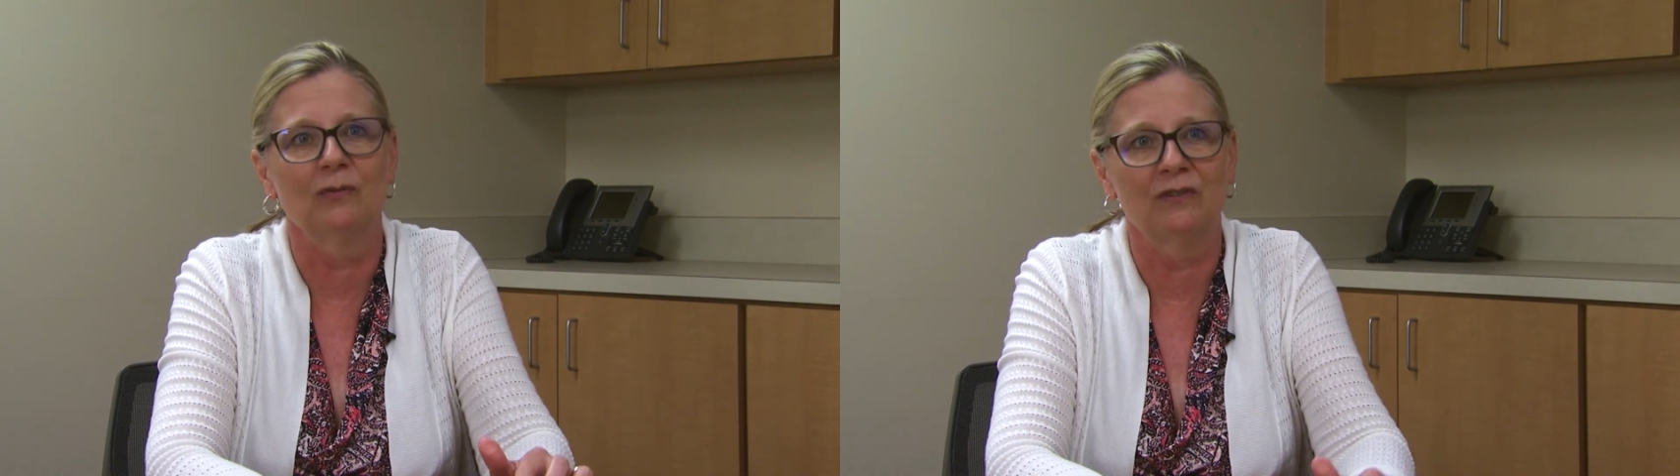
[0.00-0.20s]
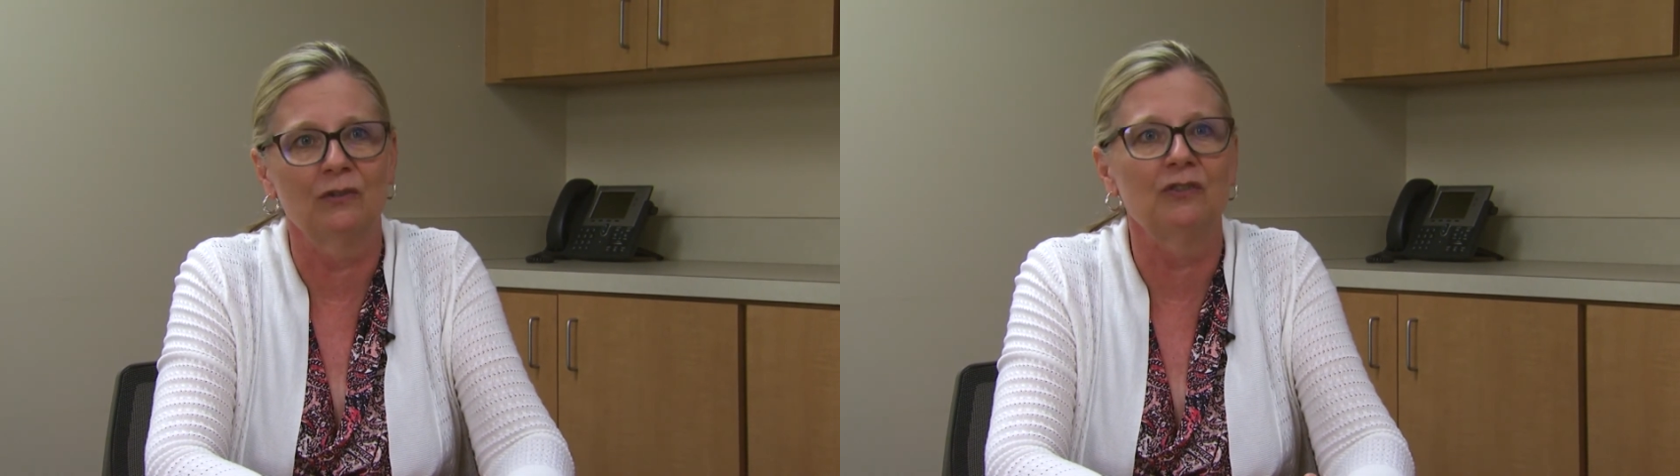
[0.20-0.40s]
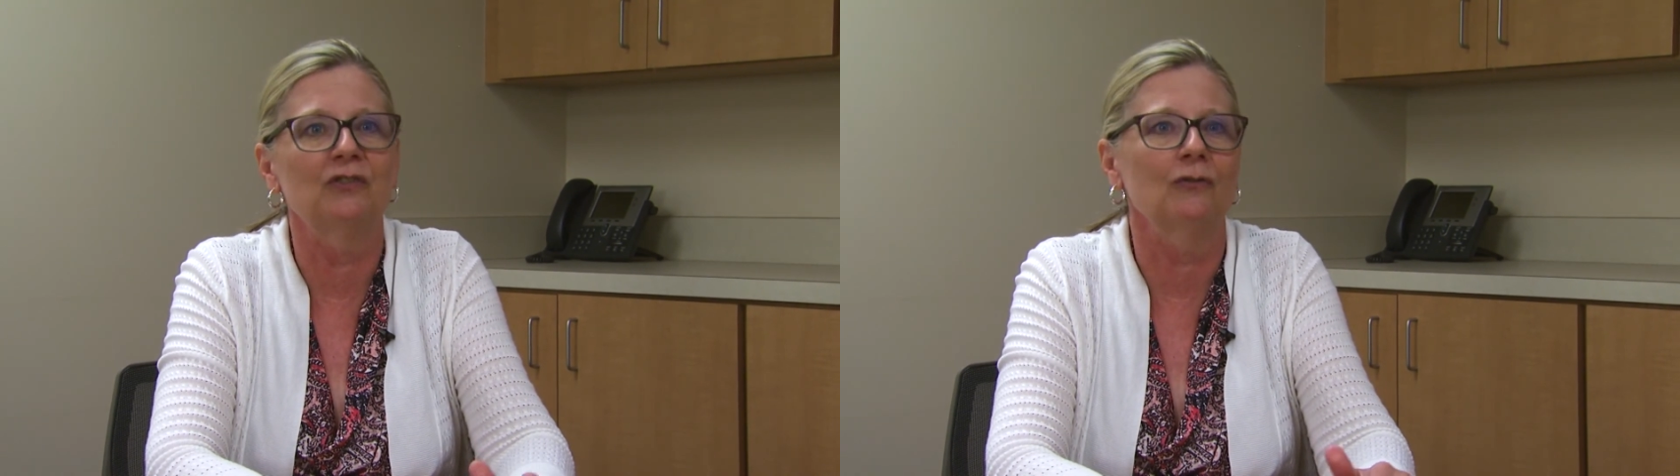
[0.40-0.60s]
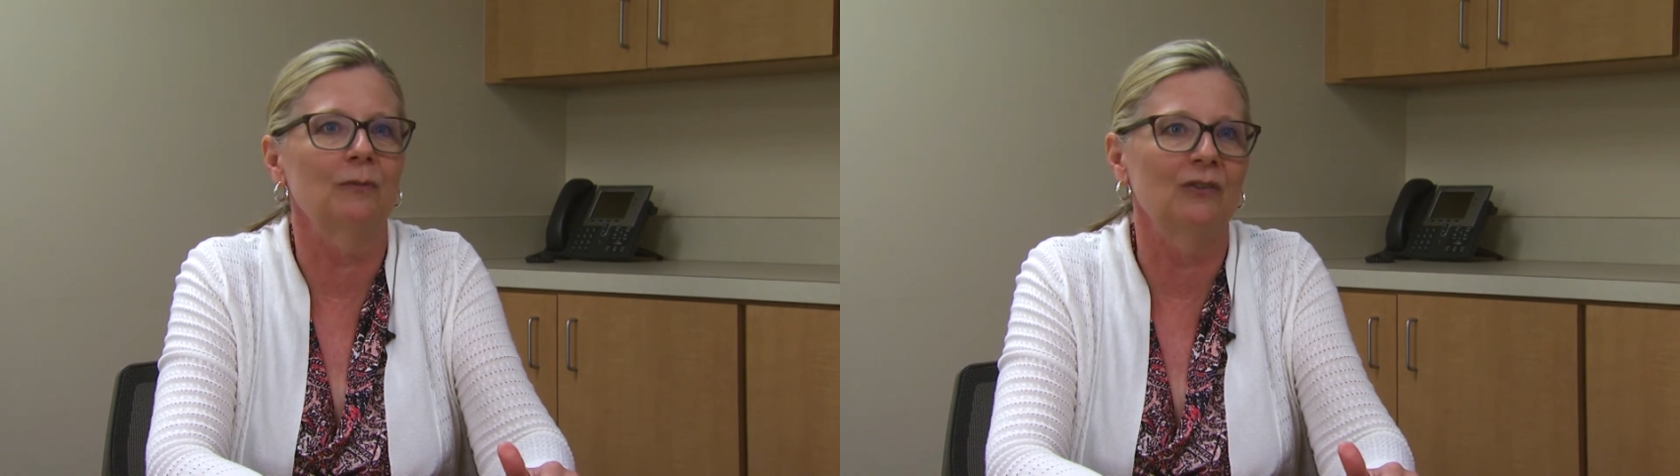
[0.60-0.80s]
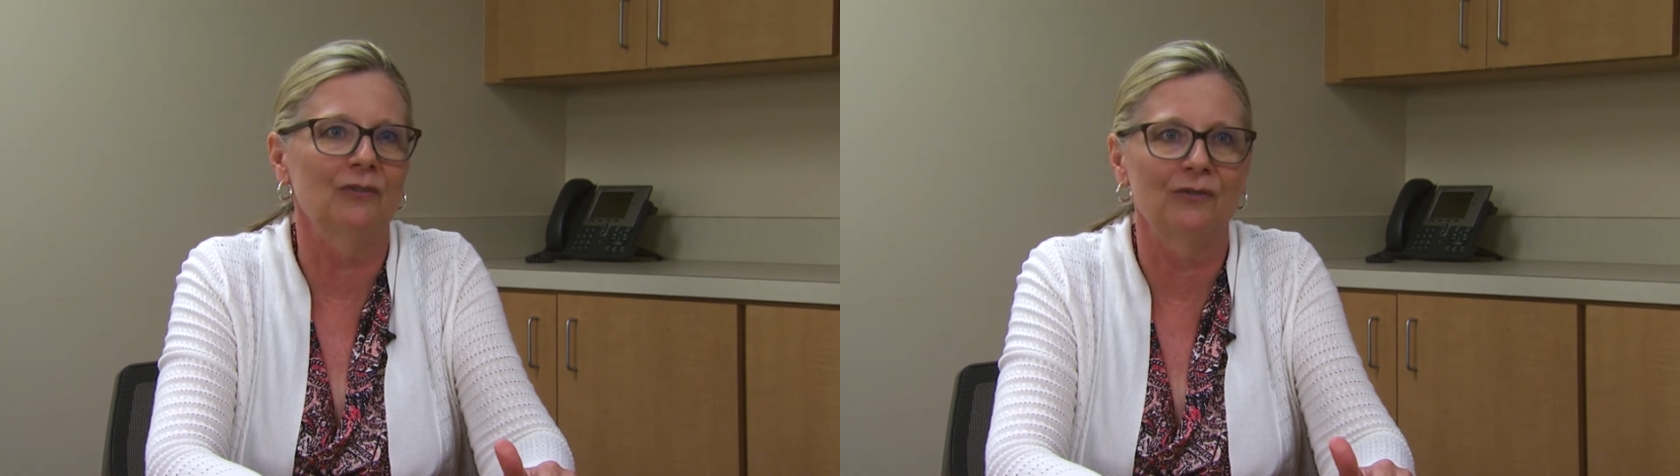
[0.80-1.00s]
with our
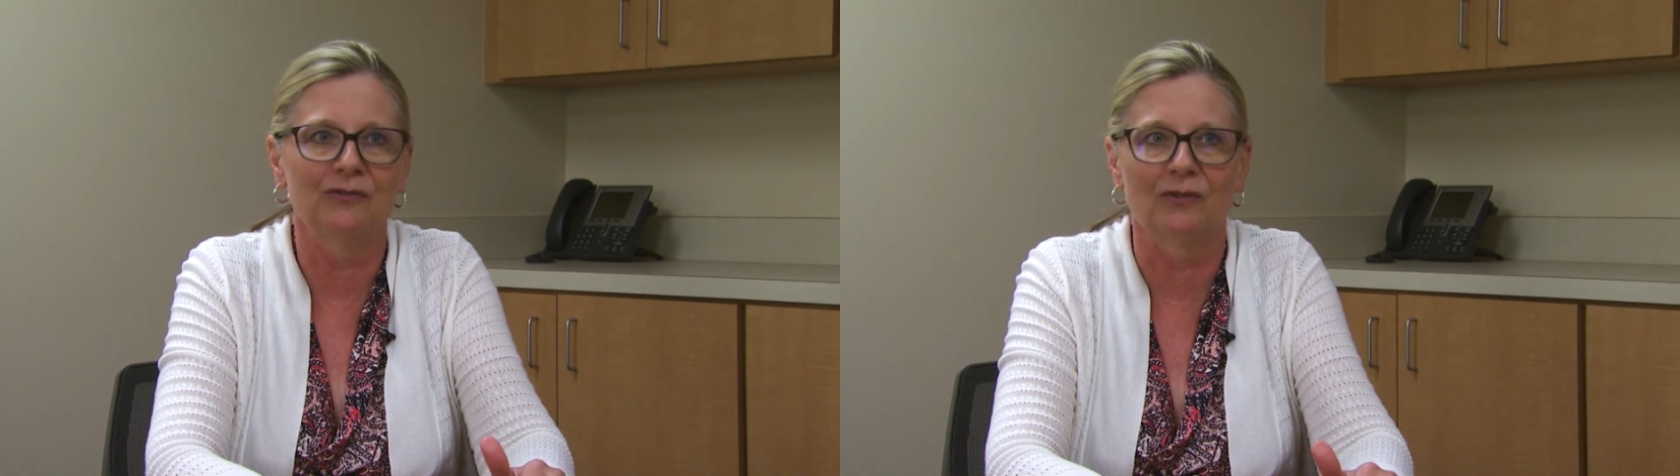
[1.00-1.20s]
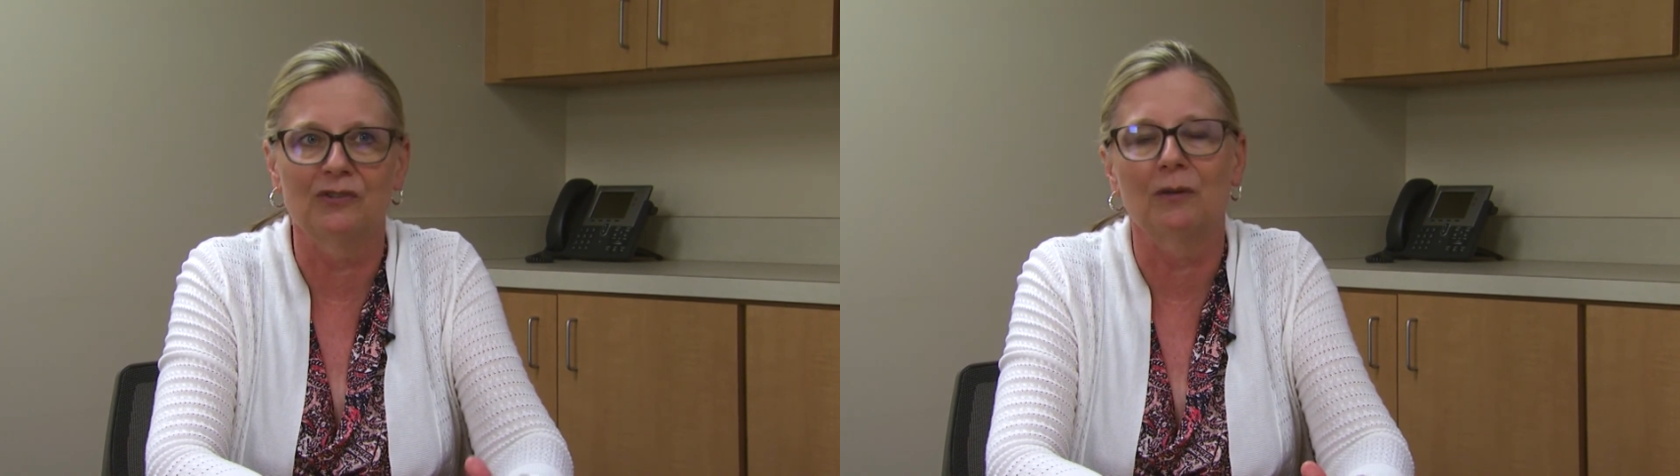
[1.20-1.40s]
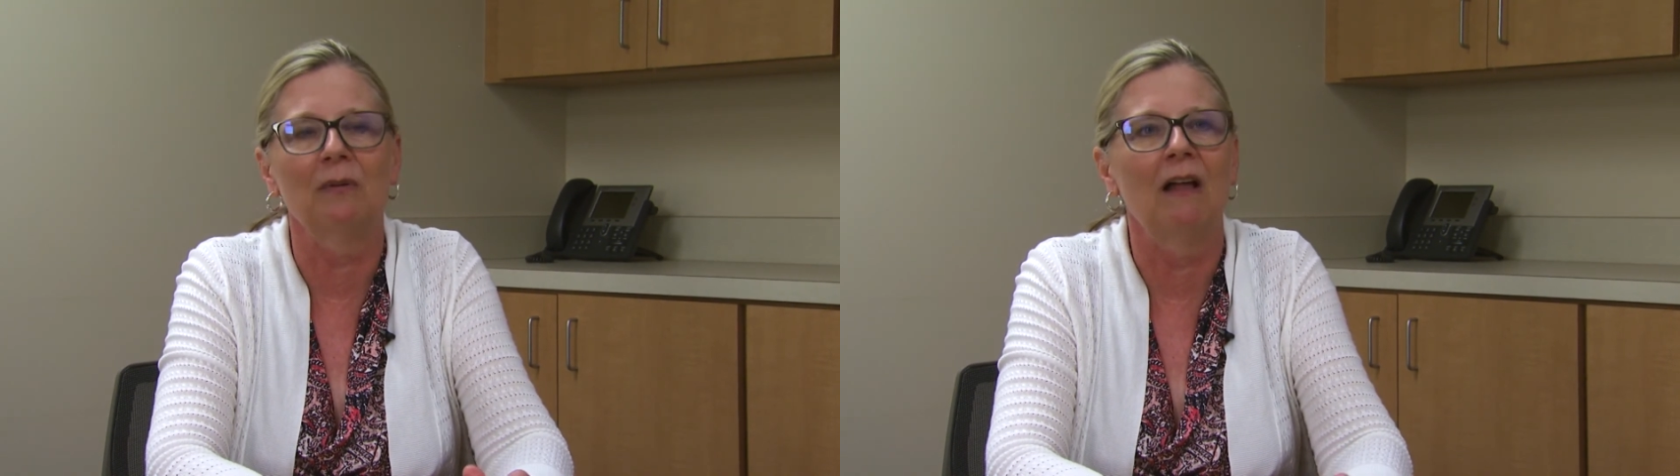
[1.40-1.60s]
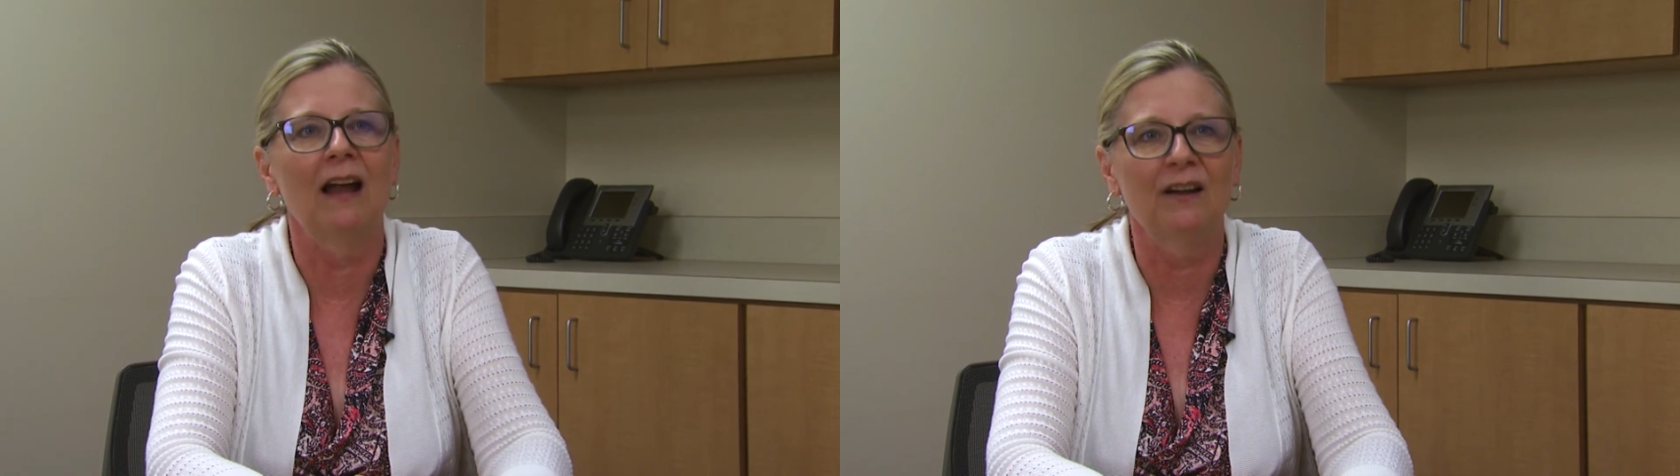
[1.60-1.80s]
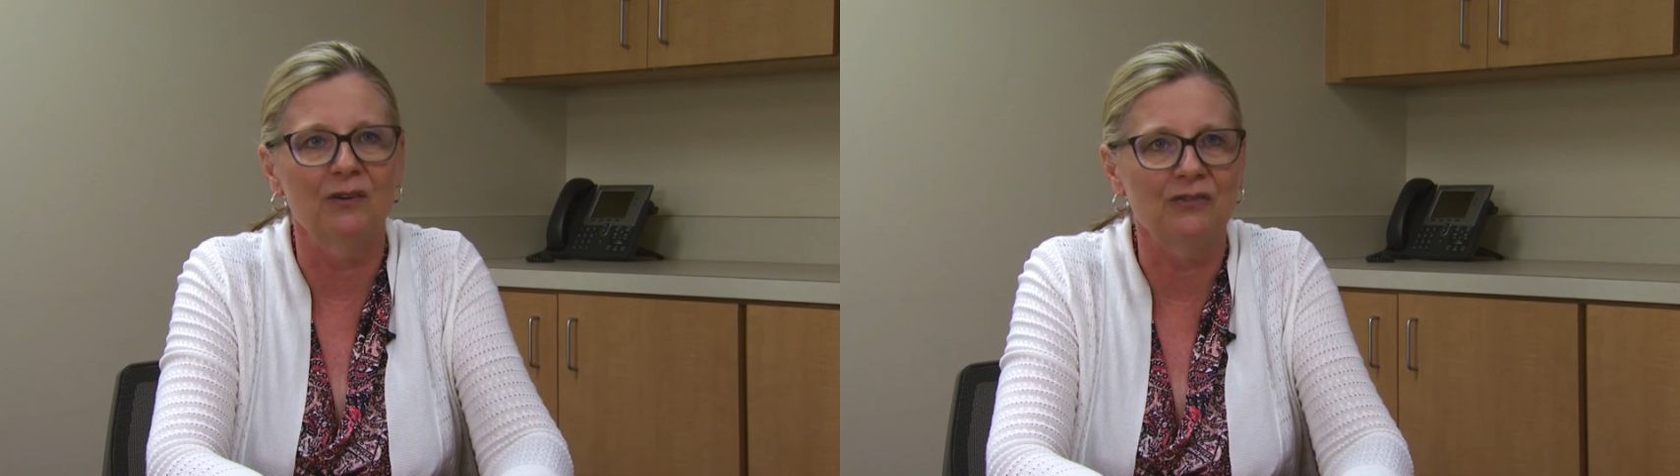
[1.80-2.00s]
distributors, our
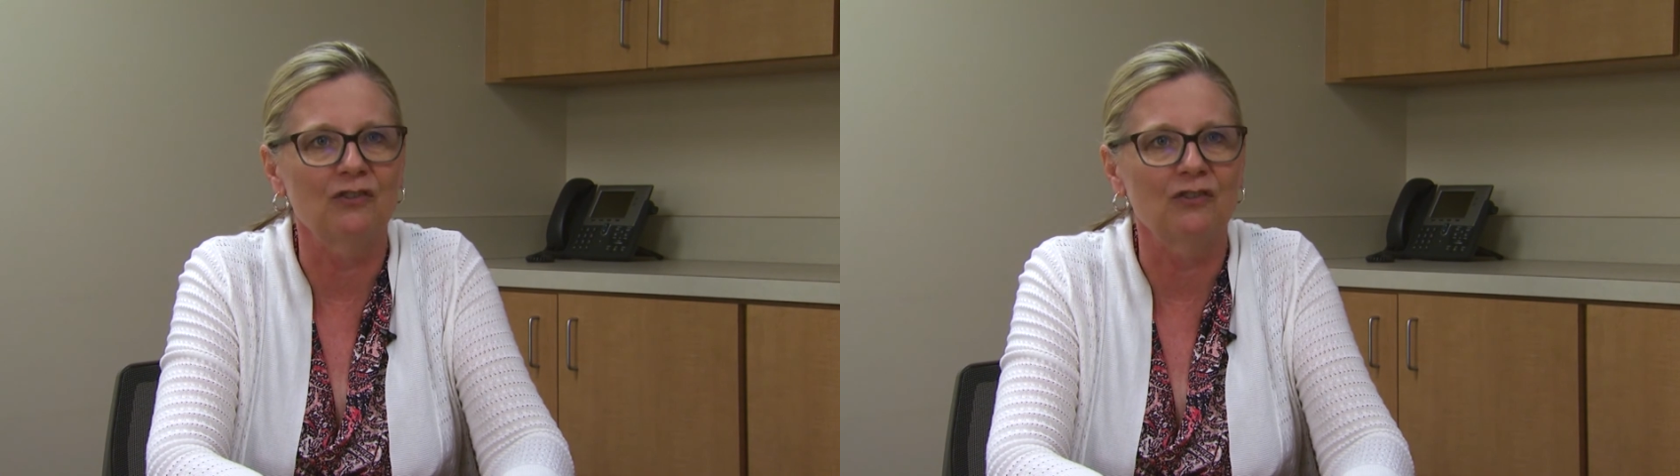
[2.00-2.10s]
suppliers,